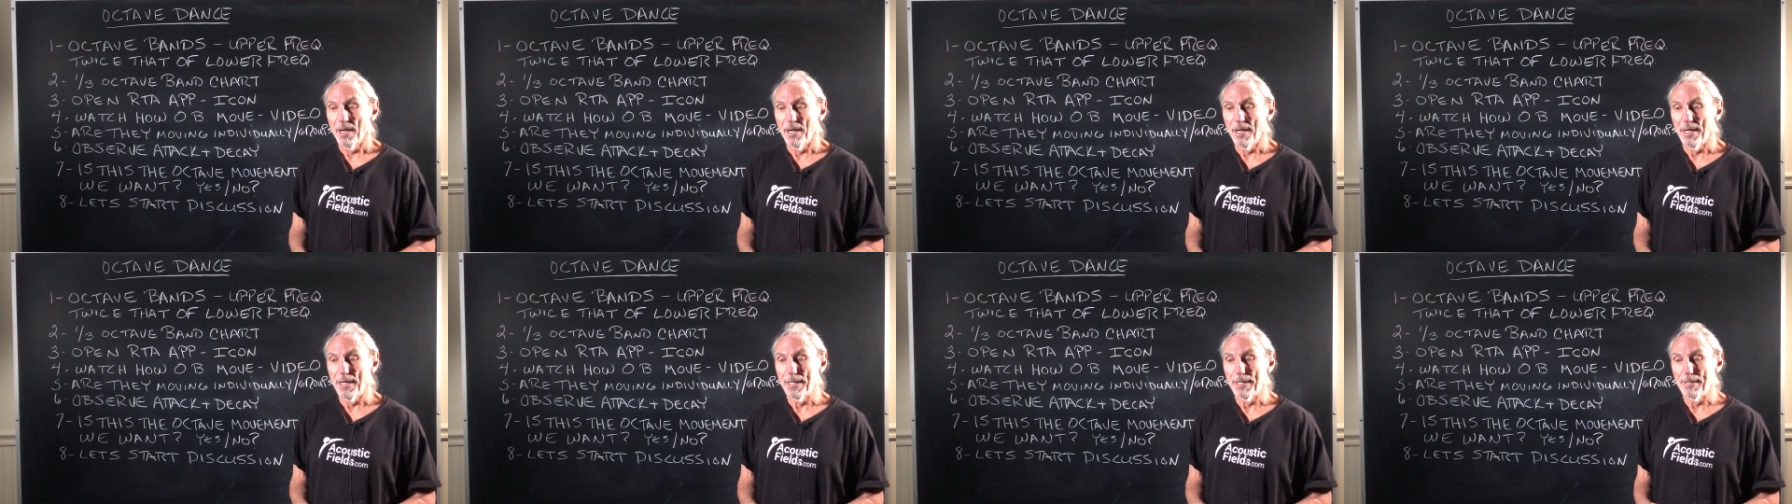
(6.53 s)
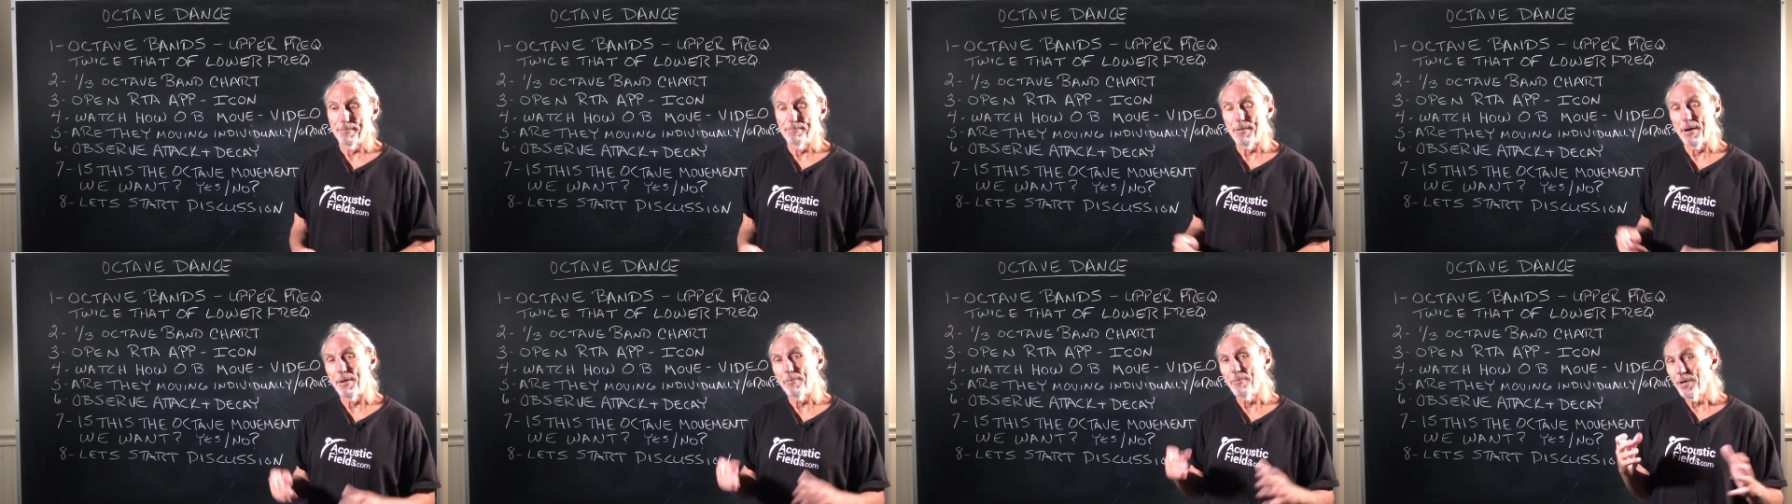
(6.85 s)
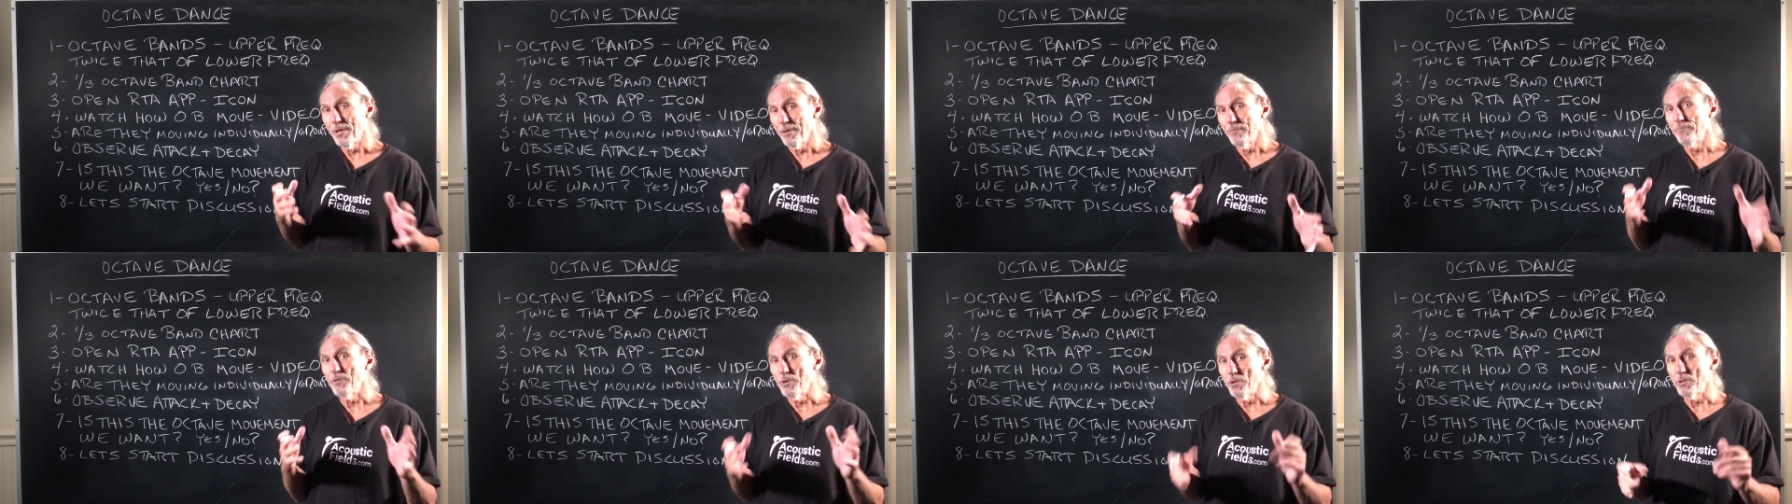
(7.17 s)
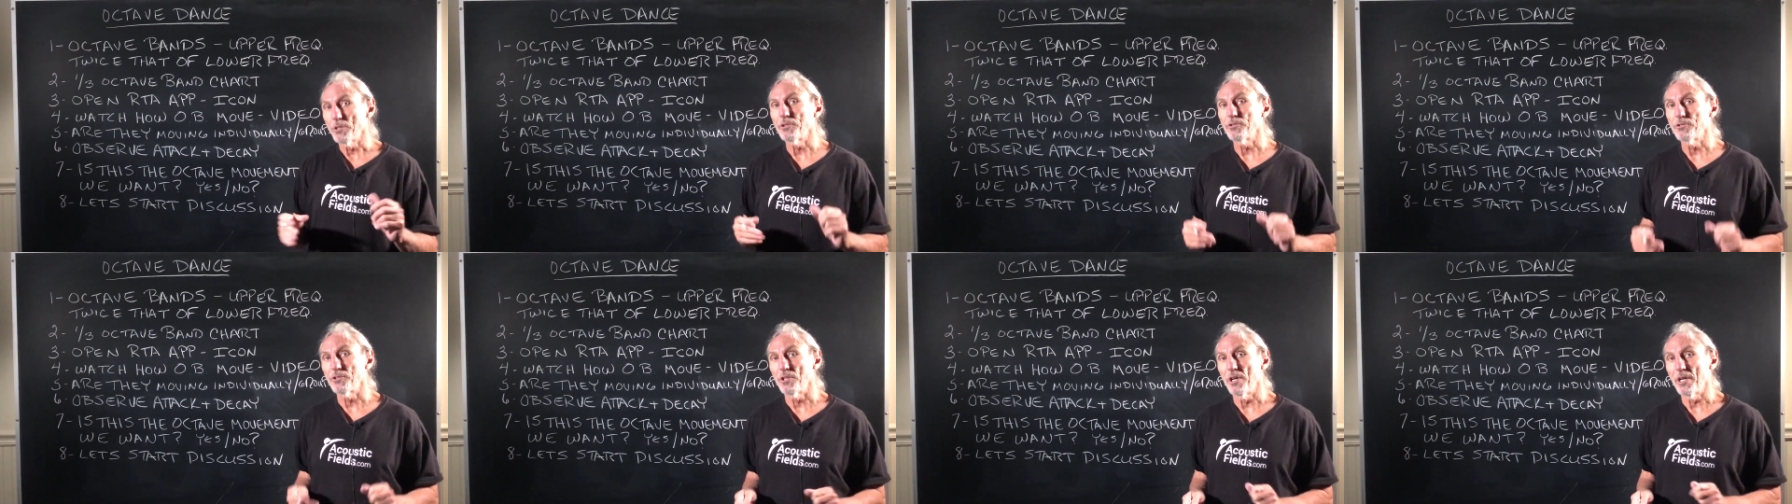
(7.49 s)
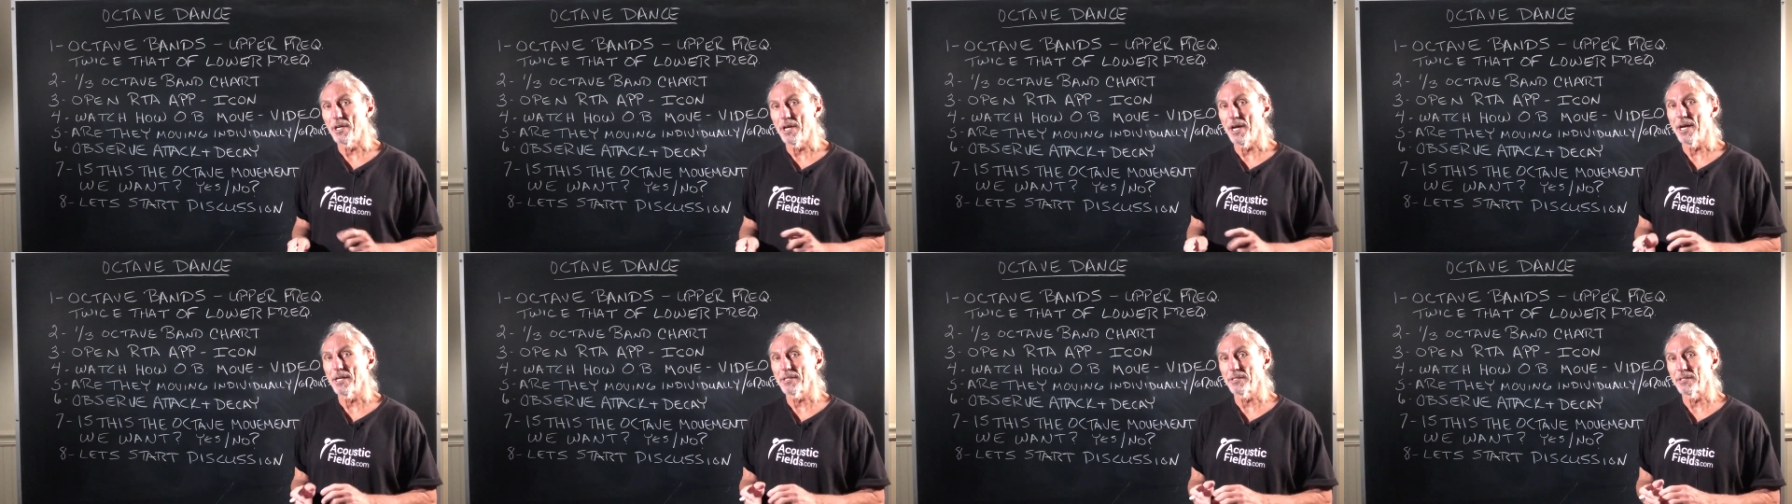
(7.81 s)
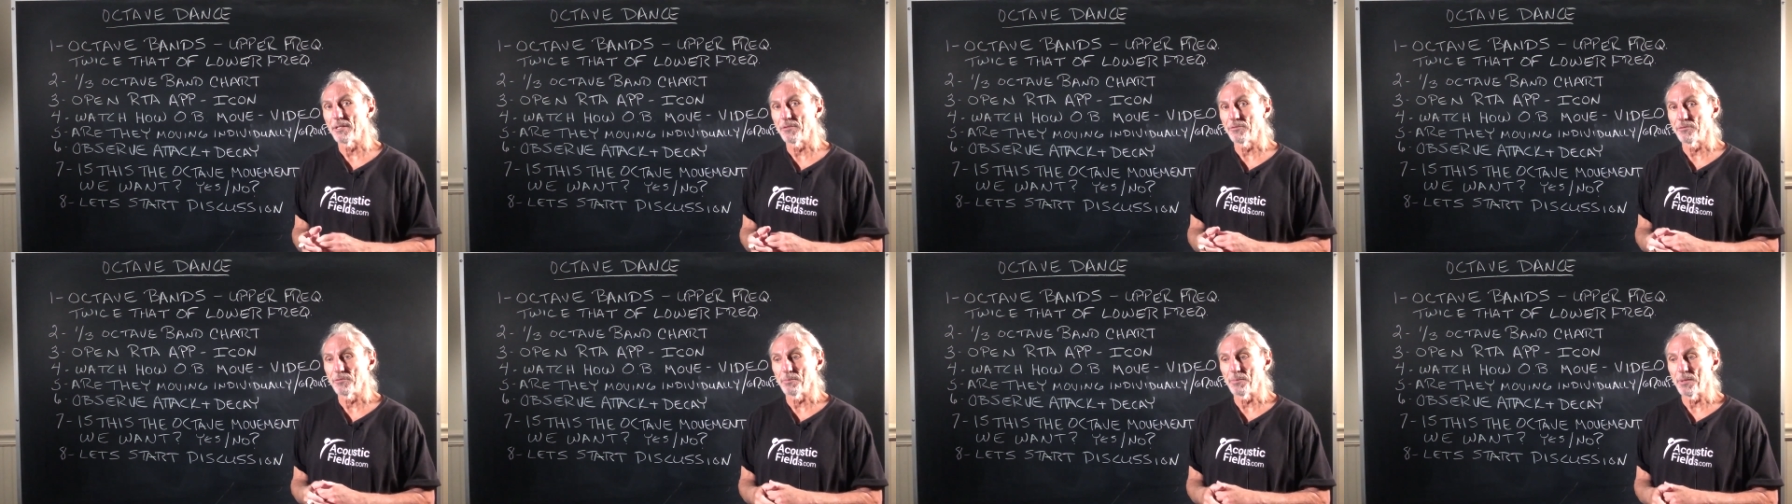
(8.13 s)
Um, I want to focus on
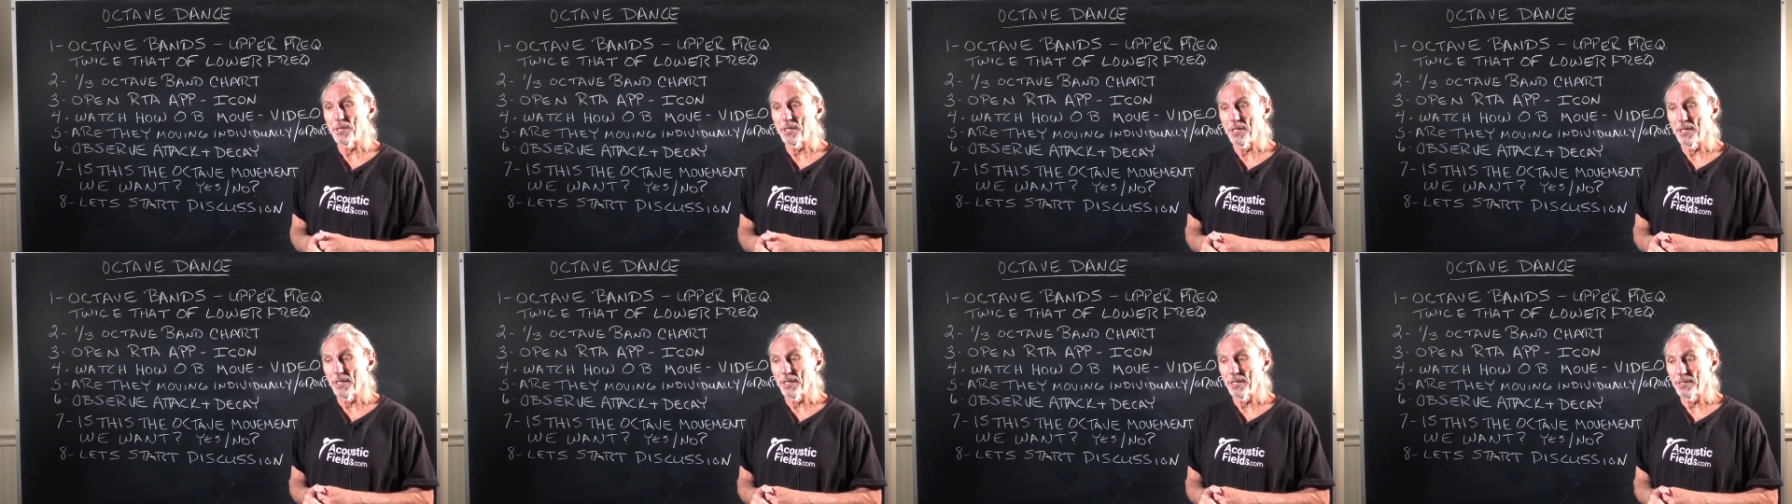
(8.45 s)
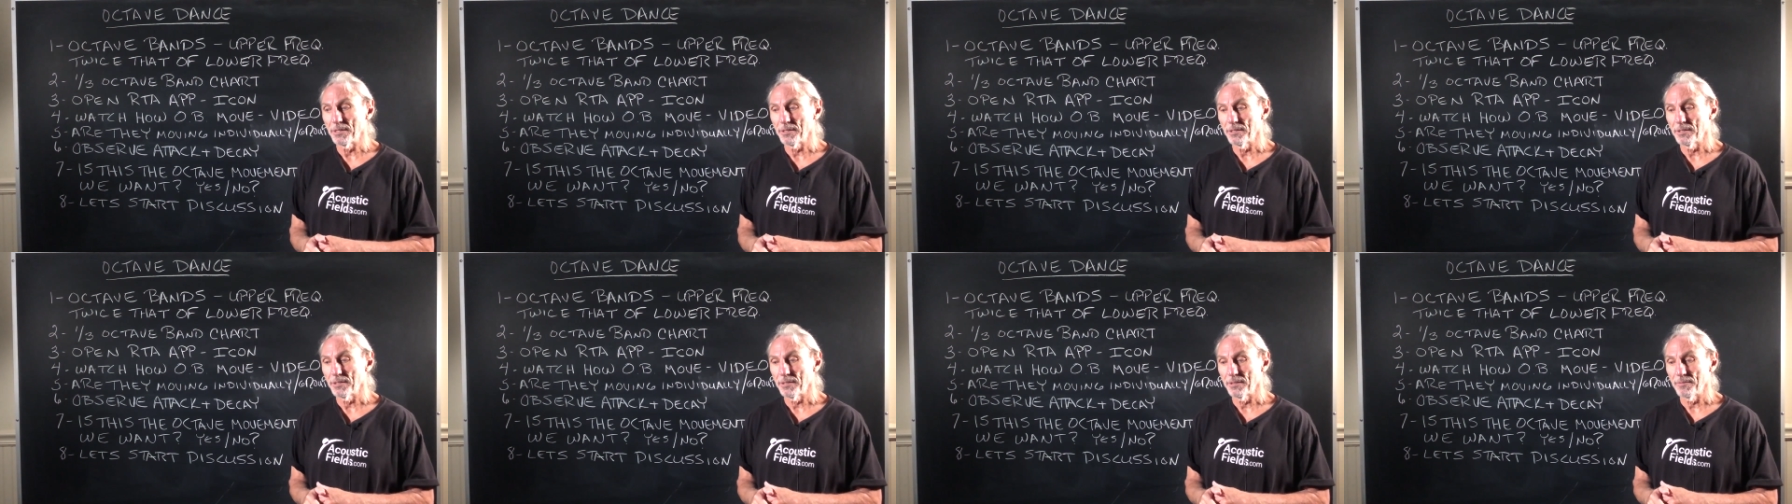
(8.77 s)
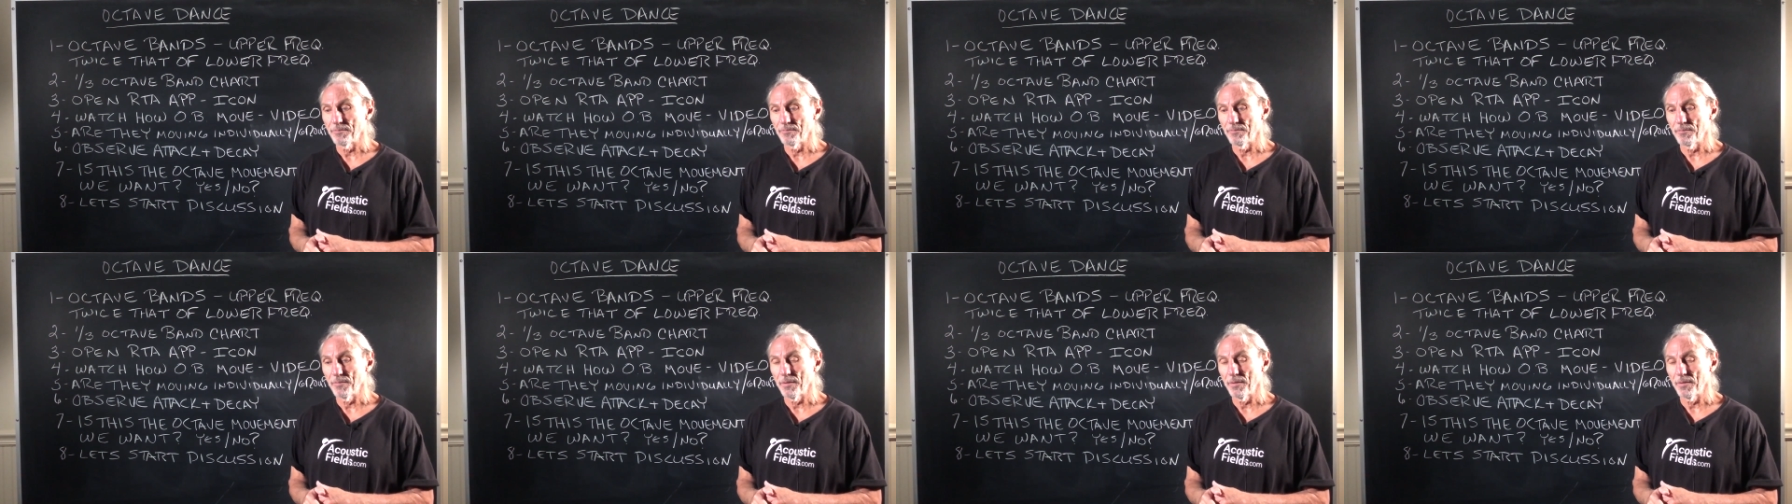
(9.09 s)
octaves because